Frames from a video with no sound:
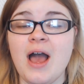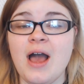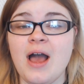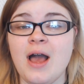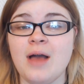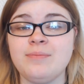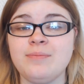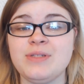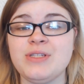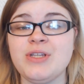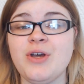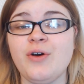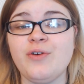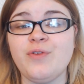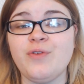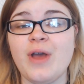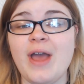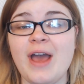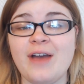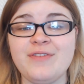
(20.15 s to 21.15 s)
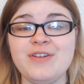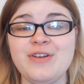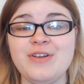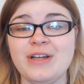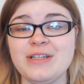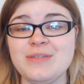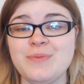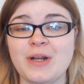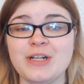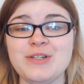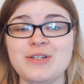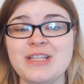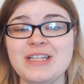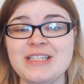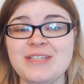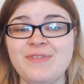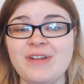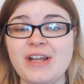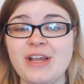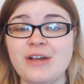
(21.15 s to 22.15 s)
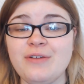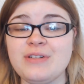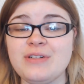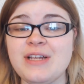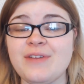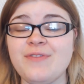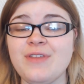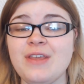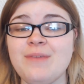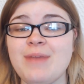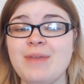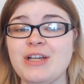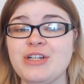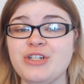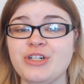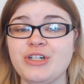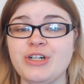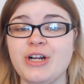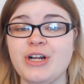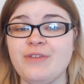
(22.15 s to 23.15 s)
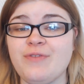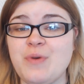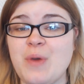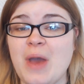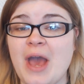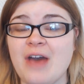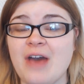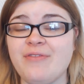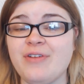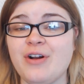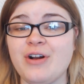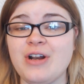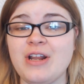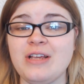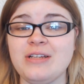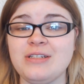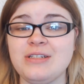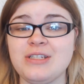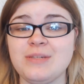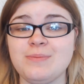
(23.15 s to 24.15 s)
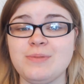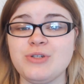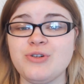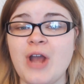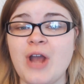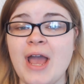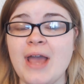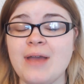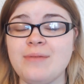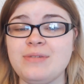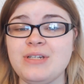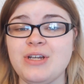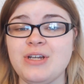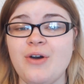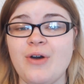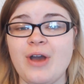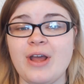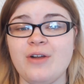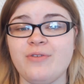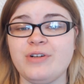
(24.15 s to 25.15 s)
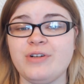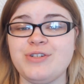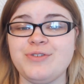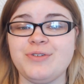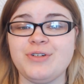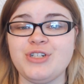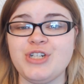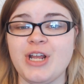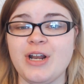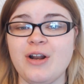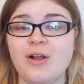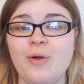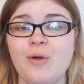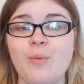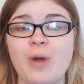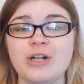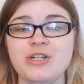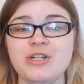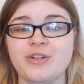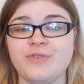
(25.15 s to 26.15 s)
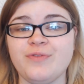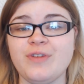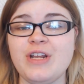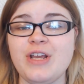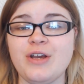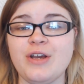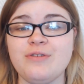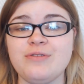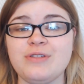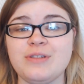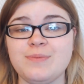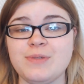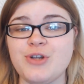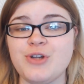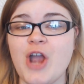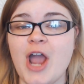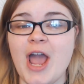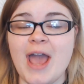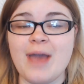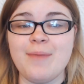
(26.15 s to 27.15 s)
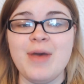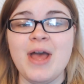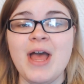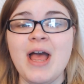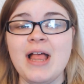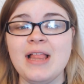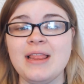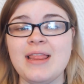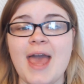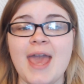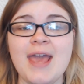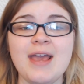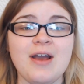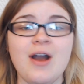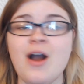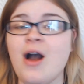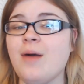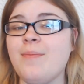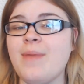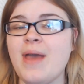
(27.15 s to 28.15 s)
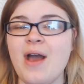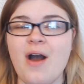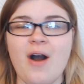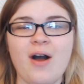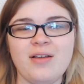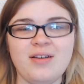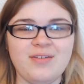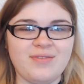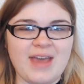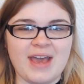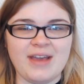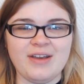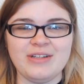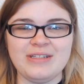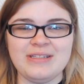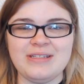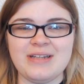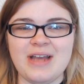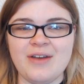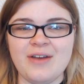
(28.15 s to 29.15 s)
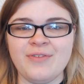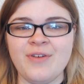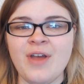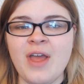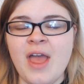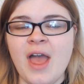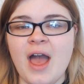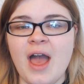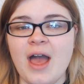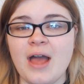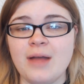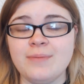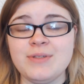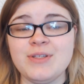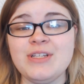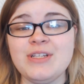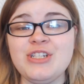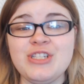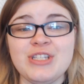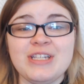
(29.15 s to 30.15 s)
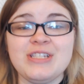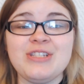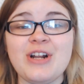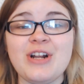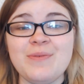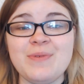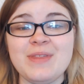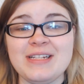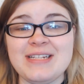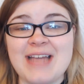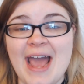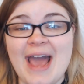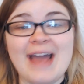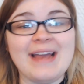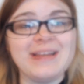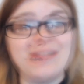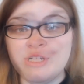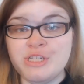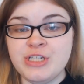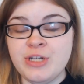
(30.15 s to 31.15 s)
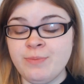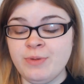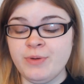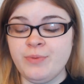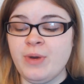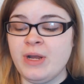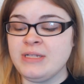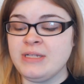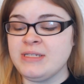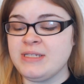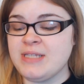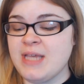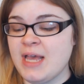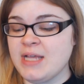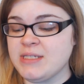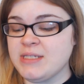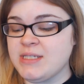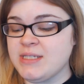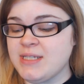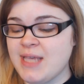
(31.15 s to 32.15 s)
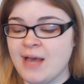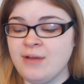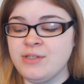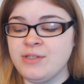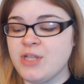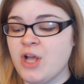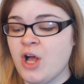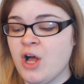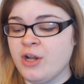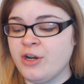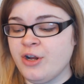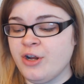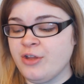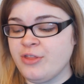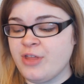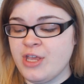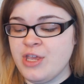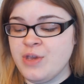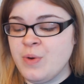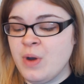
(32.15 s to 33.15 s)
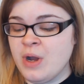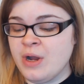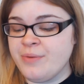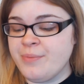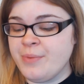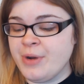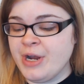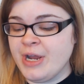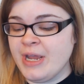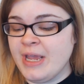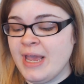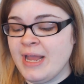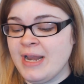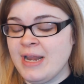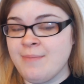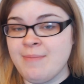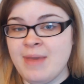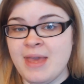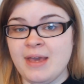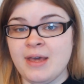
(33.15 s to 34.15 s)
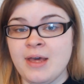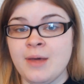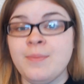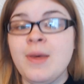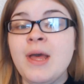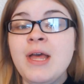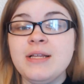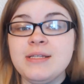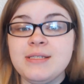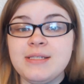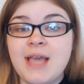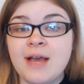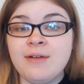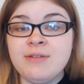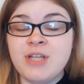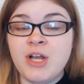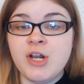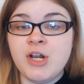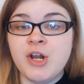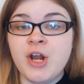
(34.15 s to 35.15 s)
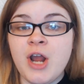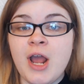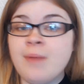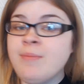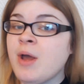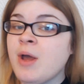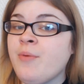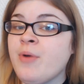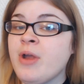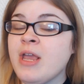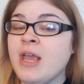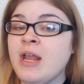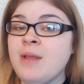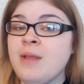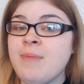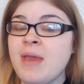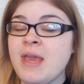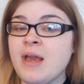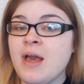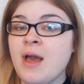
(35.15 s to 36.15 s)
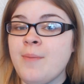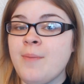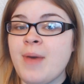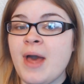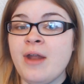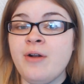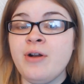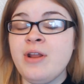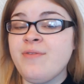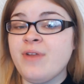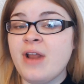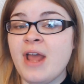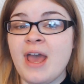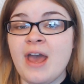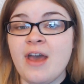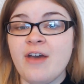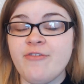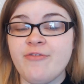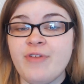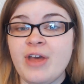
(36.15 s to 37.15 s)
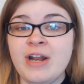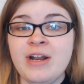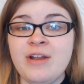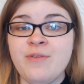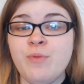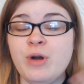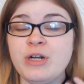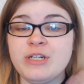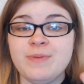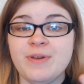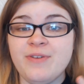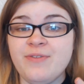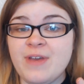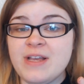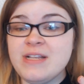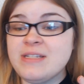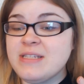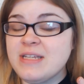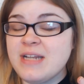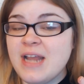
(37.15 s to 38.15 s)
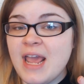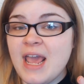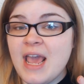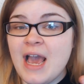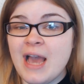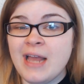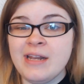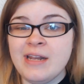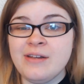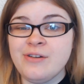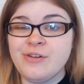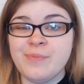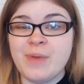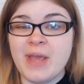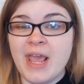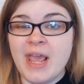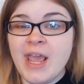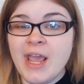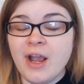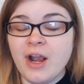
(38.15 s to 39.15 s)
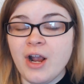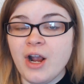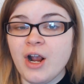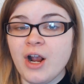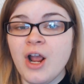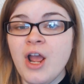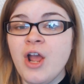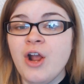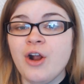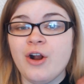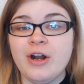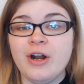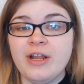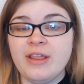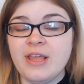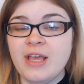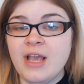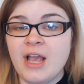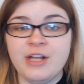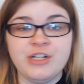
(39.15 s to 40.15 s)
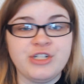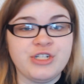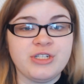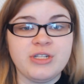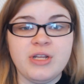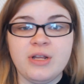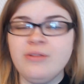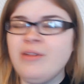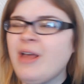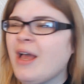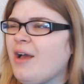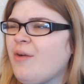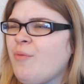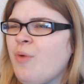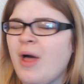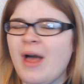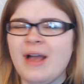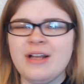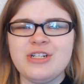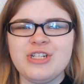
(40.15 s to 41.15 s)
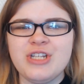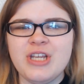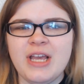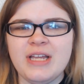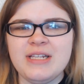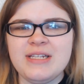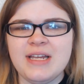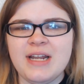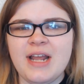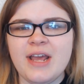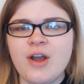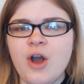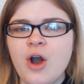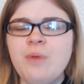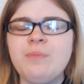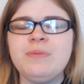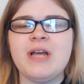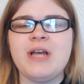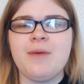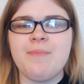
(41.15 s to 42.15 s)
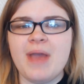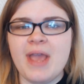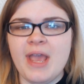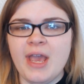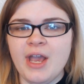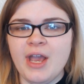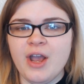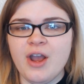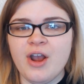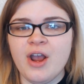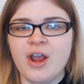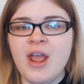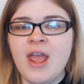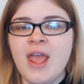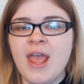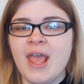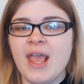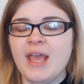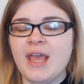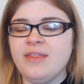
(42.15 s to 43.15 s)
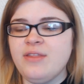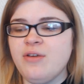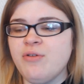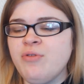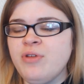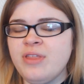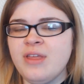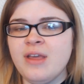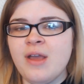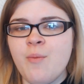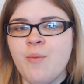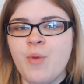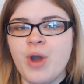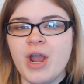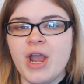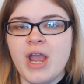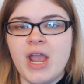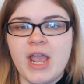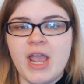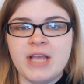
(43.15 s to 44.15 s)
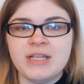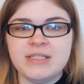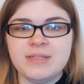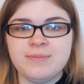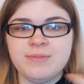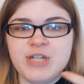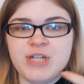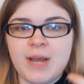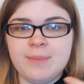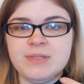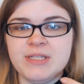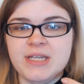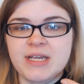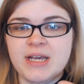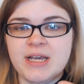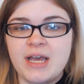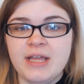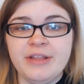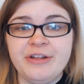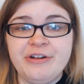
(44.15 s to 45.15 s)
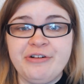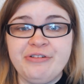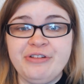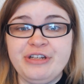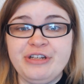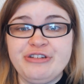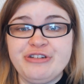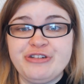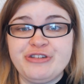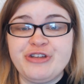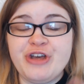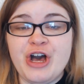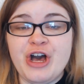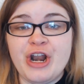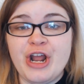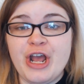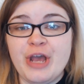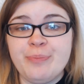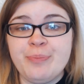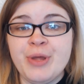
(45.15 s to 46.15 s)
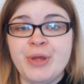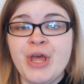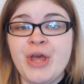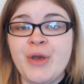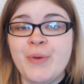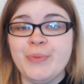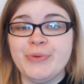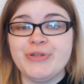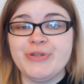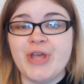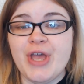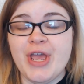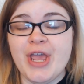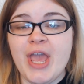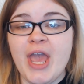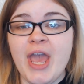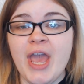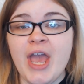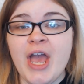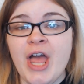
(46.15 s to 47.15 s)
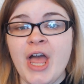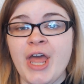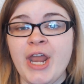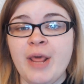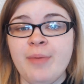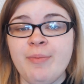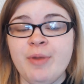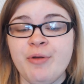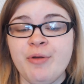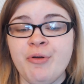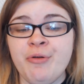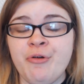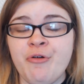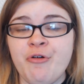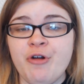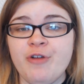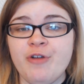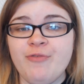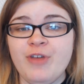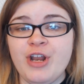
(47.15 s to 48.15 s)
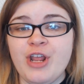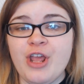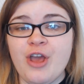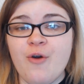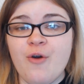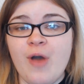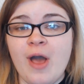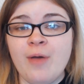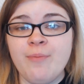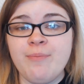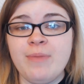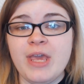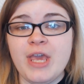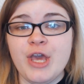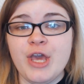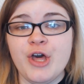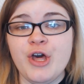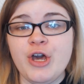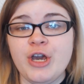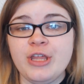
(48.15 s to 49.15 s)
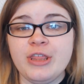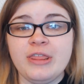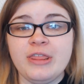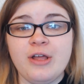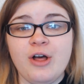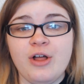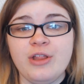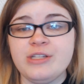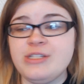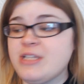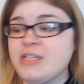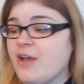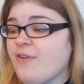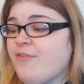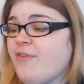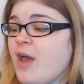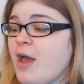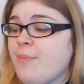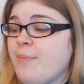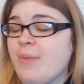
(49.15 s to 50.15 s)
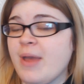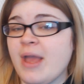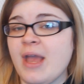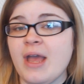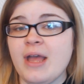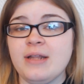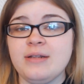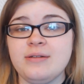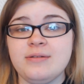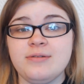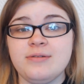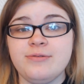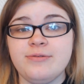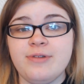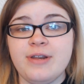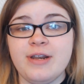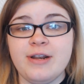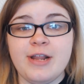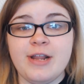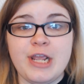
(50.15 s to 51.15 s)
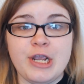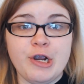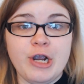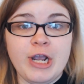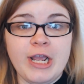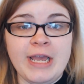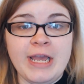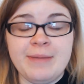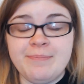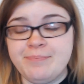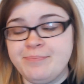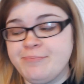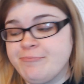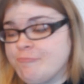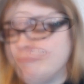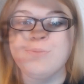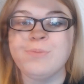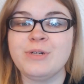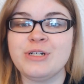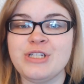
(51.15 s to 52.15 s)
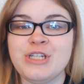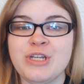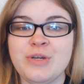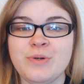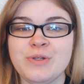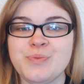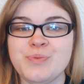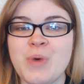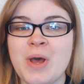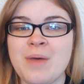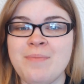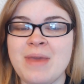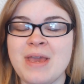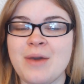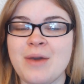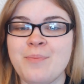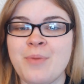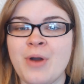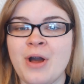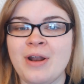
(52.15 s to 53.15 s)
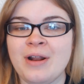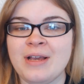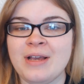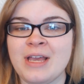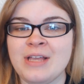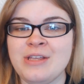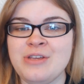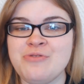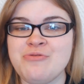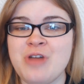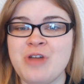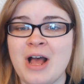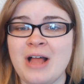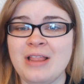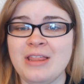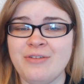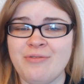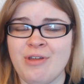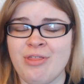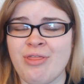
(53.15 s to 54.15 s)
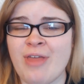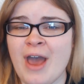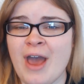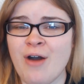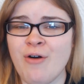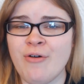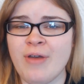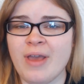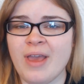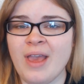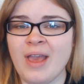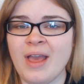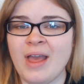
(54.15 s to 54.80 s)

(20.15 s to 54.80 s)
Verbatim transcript: Um, so after you guys watch this video, definitely make sure if you haven't already subscribed to go head over to her channel, watch her videos, subscribe, like, comment, all of that good stuff. Um, so let's just get started with the tag. So question number one says, Scouts honor that you aren't wearing any makeup. Scouts Honor, I'm not wearing any makeup. I don't even have, I didn't even wash my face today. I didn't do my hair or anything. I just, well, actually I did. I combed out my hair and the only thing I'm wearing is some chapstick. I literally just got up, was like, hey, hun, I'm going to record a video. Help me hook all the stuff up. And here I am. Question number two is what makeup product can you not live without?